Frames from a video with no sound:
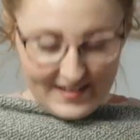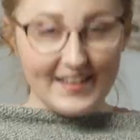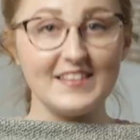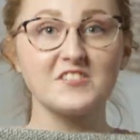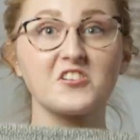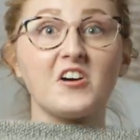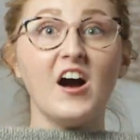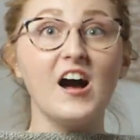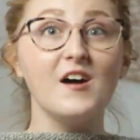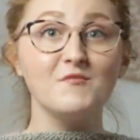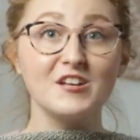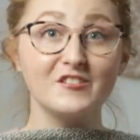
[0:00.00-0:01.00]
it's
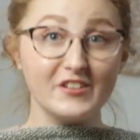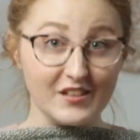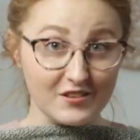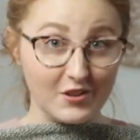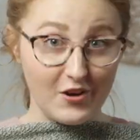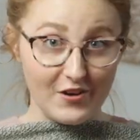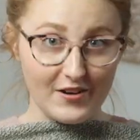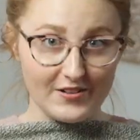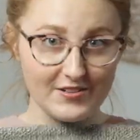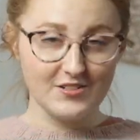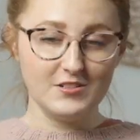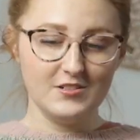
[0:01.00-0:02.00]
comically
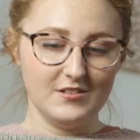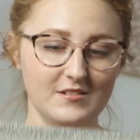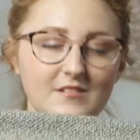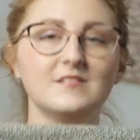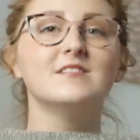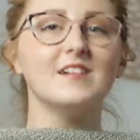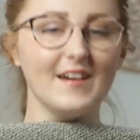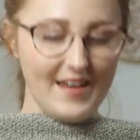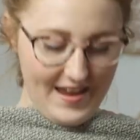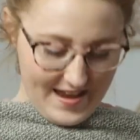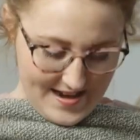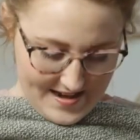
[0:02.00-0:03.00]
large
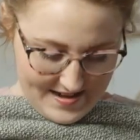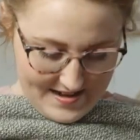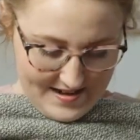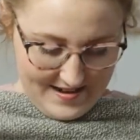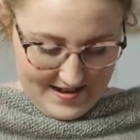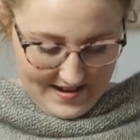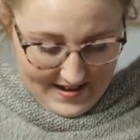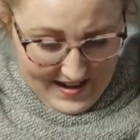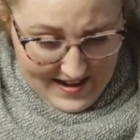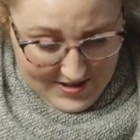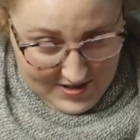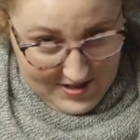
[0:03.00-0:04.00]
and
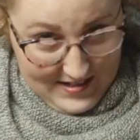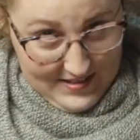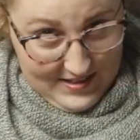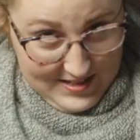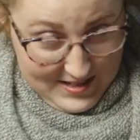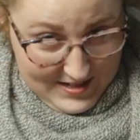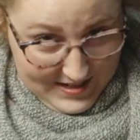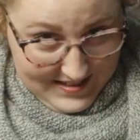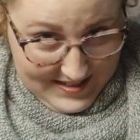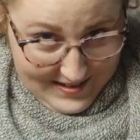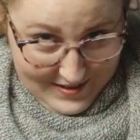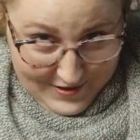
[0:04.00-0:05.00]
it just
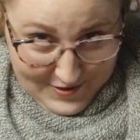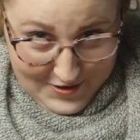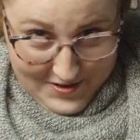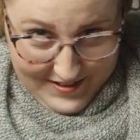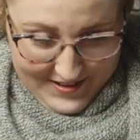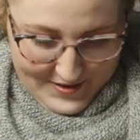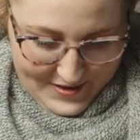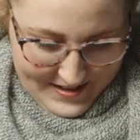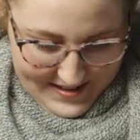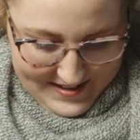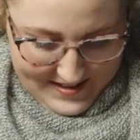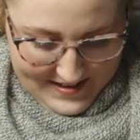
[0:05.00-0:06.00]
doesn't look
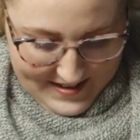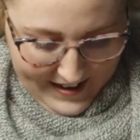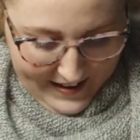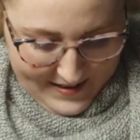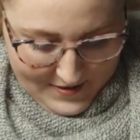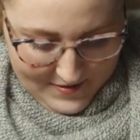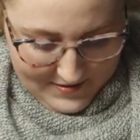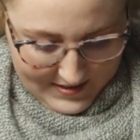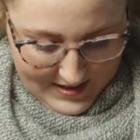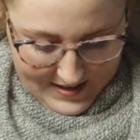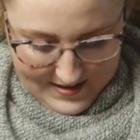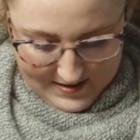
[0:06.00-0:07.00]
good, I don't
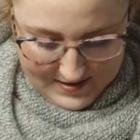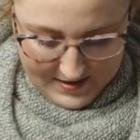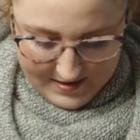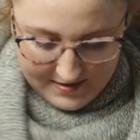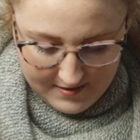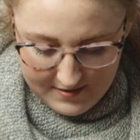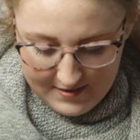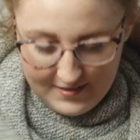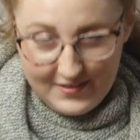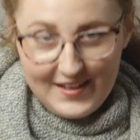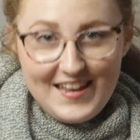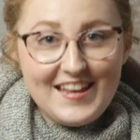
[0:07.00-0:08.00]
think.
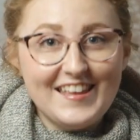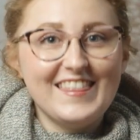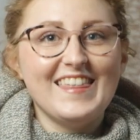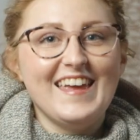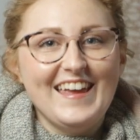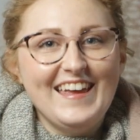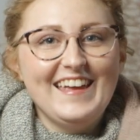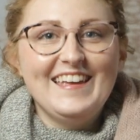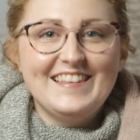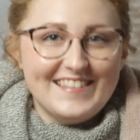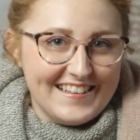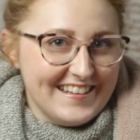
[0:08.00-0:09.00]
Like
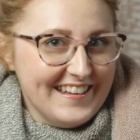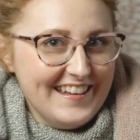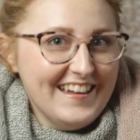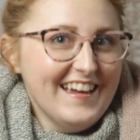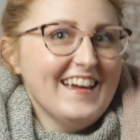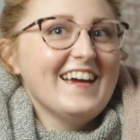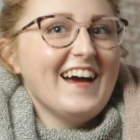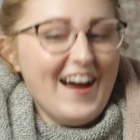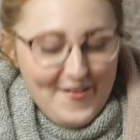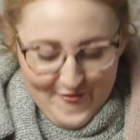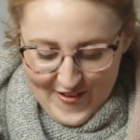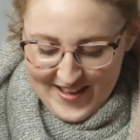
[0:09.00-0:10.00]
this,
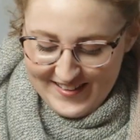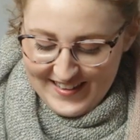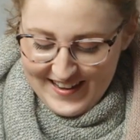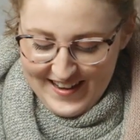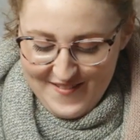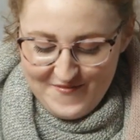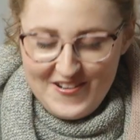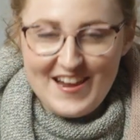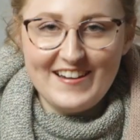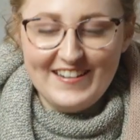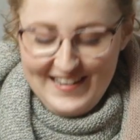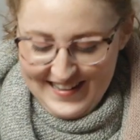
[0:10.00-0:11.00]
I feel like I'm
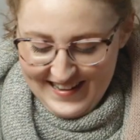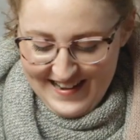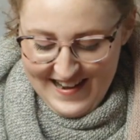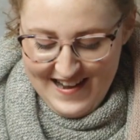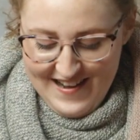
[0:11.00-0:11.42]
wearing